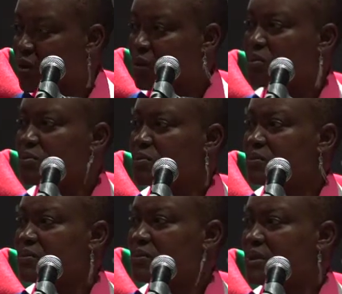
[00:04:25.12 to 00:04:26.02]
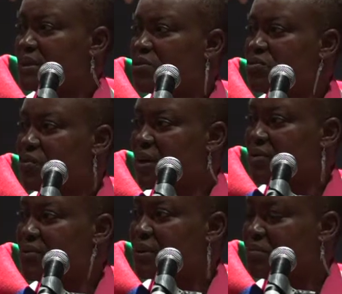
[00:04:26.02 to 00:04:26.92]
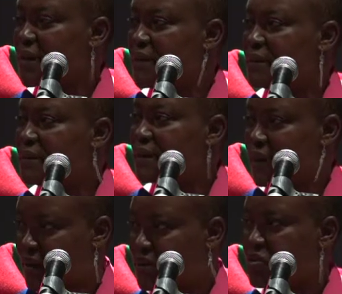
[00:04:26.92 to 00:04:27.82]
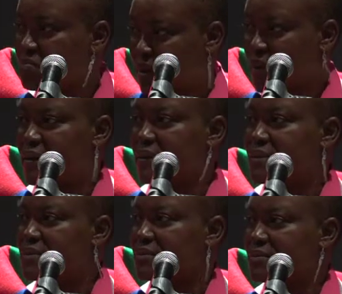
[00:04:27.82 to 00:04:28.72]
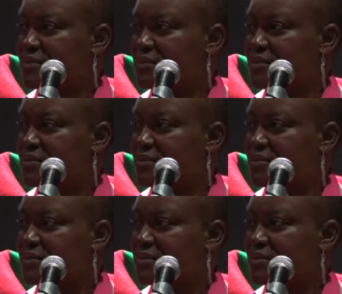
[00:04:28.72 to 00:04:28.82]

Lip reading: know that you forever remain in the heart of my heart.